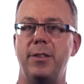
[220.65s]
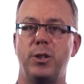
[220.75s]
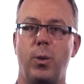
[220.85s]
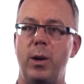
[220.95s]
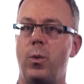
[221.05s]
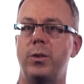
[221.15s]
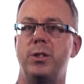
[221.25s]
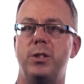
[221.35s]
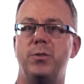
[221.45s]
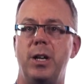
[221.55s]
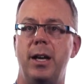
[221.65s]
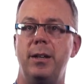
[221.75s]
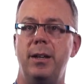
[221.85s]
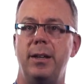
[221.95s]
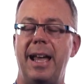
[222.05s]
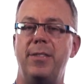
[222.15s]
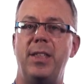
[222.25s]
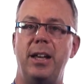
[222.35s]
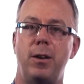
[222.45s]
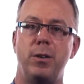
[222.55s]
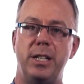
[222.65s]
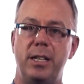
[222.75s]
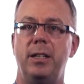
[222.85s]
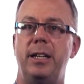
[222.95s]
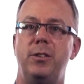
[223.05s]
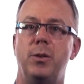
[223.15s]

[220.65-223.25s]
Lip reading: at the great work that you've done and then articulating